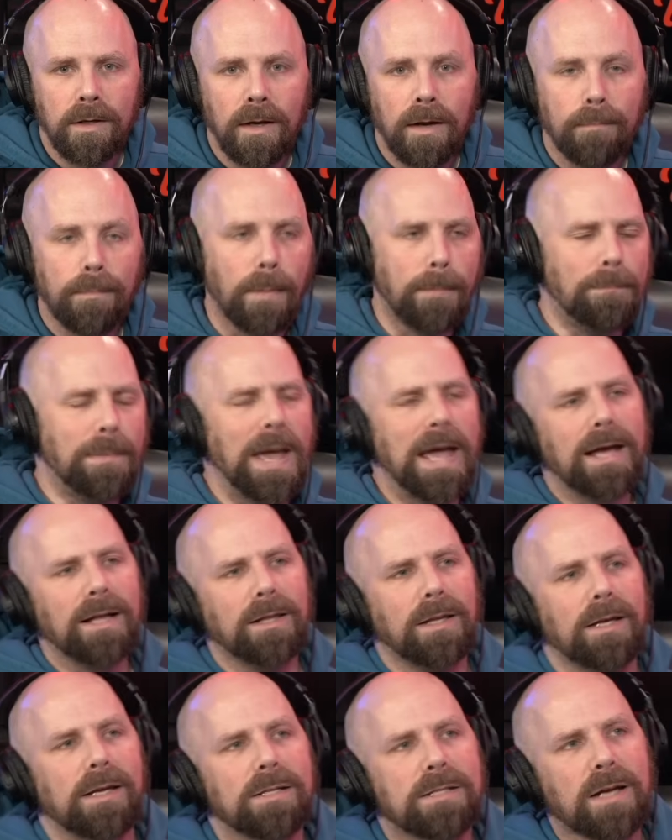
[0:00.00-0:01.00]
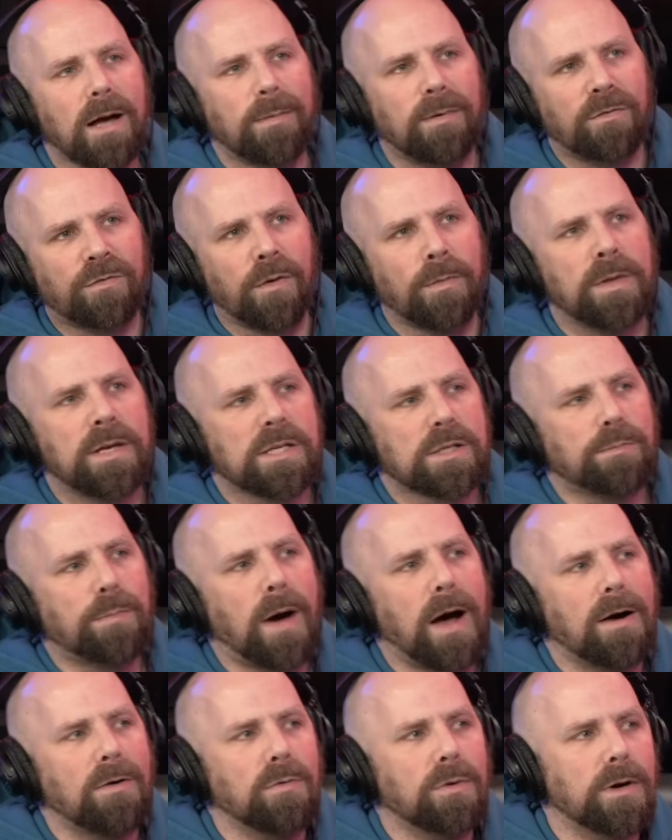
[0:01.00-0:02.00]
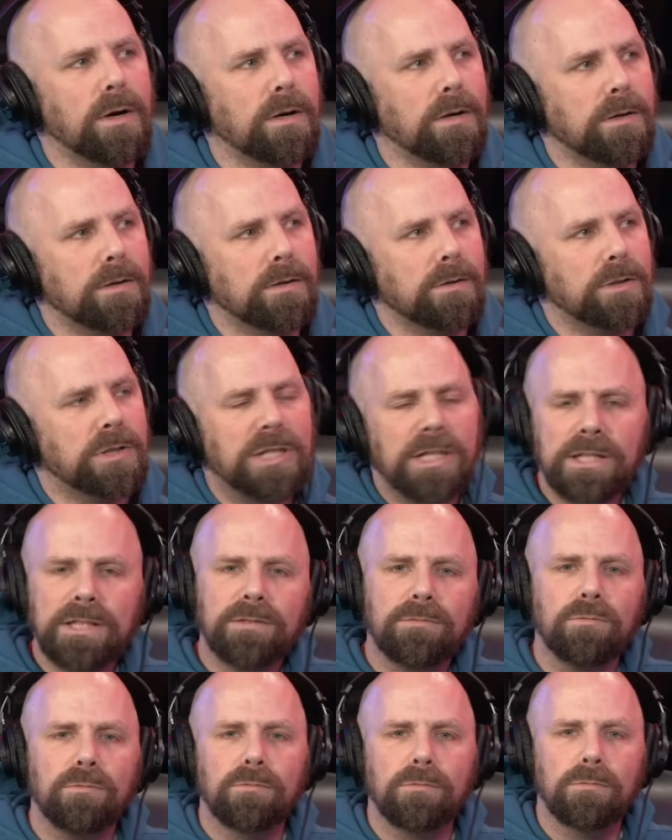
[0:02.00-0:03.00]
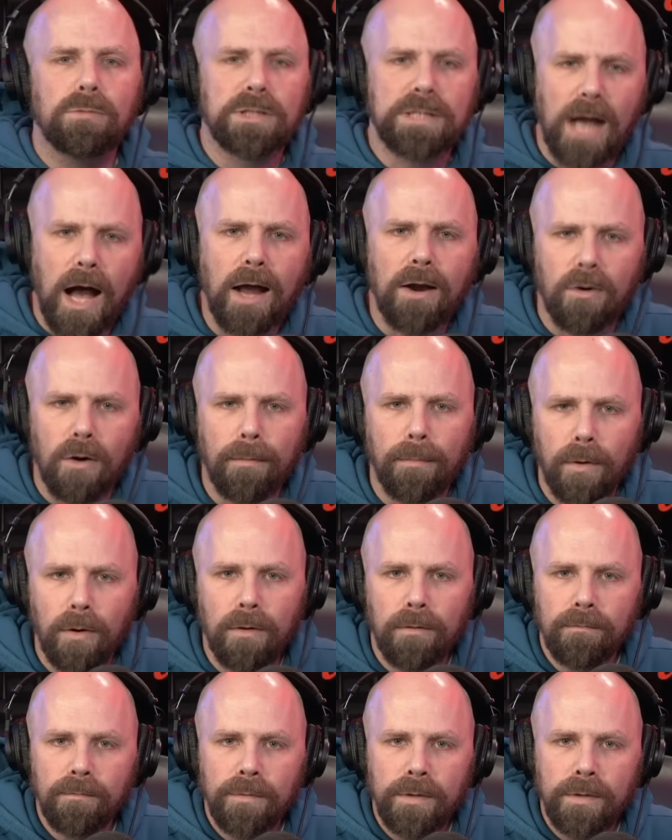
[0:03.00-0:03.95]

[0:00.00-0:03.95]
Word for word: But Bayley is coming from this spot where she was honorable.